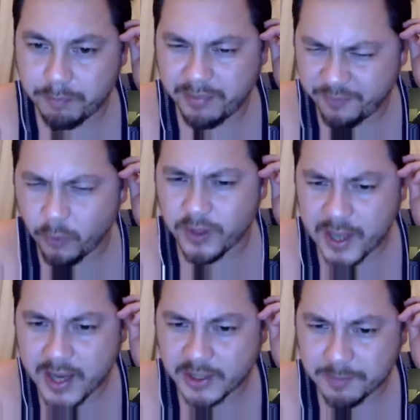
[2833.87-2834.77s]
before
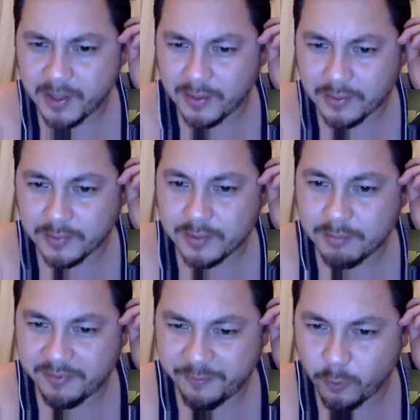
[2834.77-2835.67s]
the S-bend,
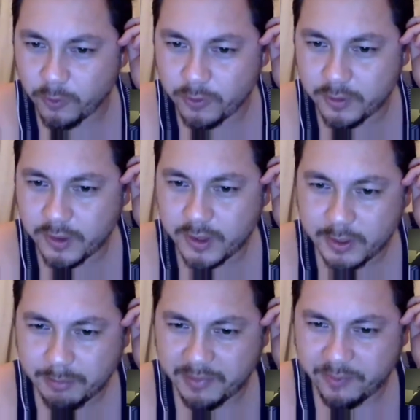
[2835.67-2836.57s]
before
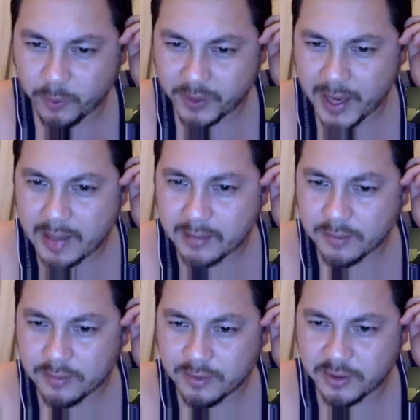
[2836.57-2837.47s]

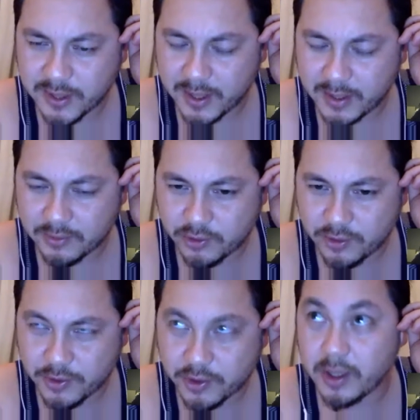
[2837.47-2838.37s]
getting to that
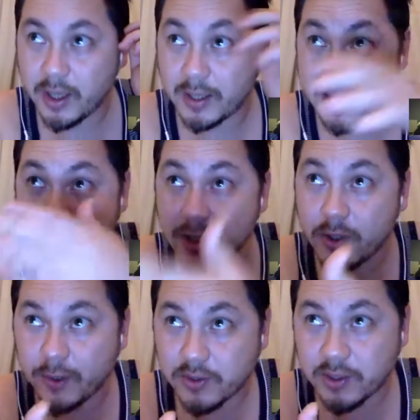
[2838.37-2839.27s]
structure, and again you
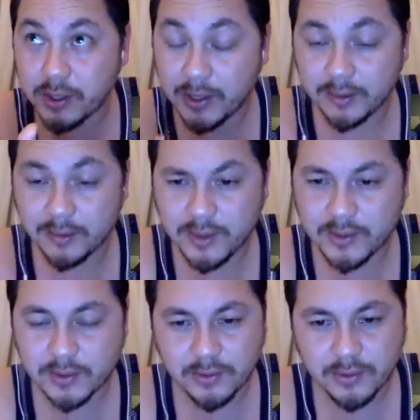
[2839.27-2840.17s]
can see it in the
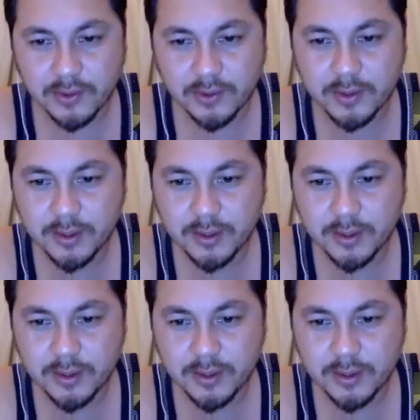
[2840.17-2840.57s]
distance.